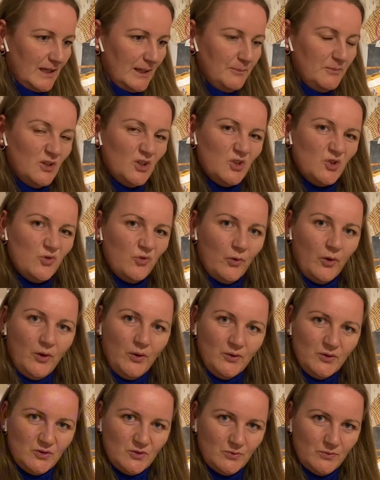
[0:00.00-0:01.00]
not
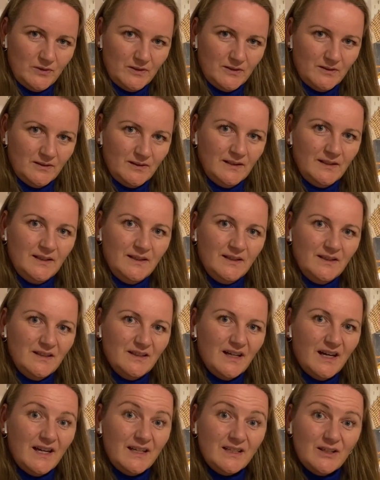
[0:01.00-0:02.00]
drawn to it.
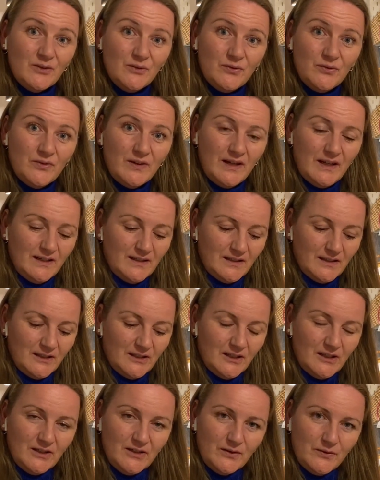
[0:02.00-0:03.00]
I can find a
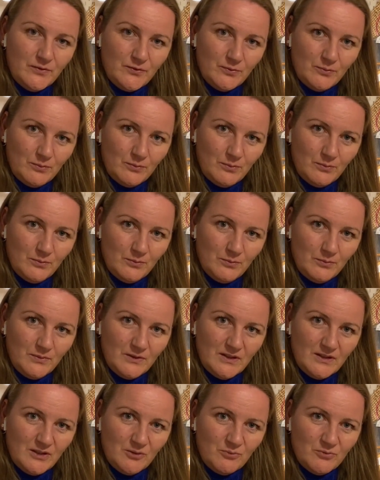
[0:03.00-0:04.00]
lot of
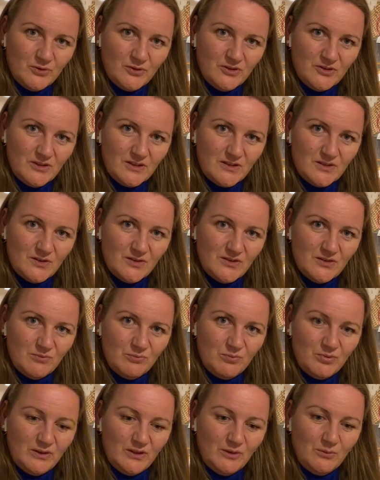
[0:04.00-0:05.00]
knitting projects
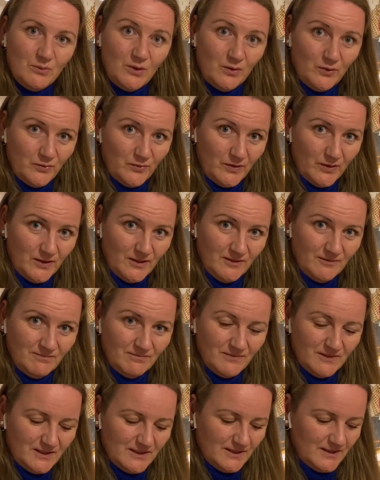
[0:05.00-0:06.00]
being more fun
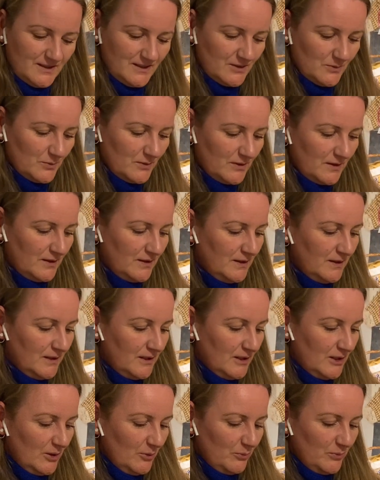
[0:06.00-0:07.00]
than this one,
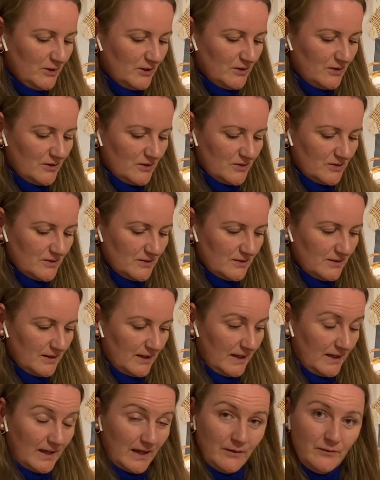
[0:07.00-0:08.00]
because I
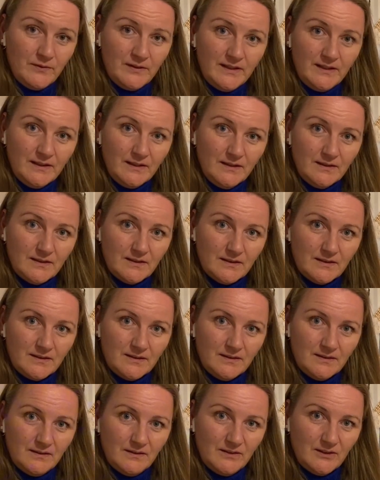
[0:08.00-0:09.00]
have knitted the
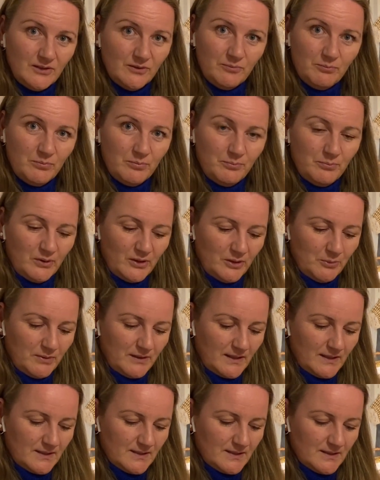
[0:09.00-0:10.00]
body
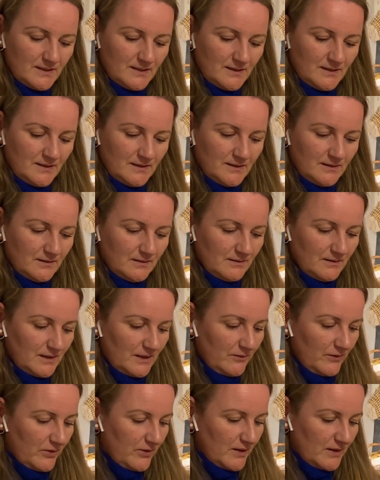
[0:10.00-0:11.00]
parts.
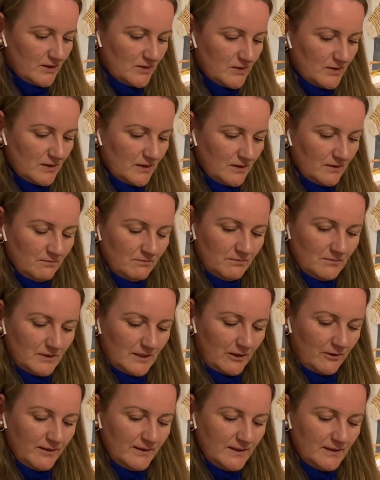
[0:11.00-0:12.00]
Everything is done.
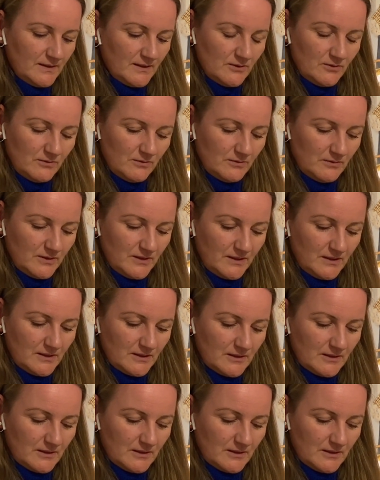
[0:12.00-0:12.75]
Now I need to knit the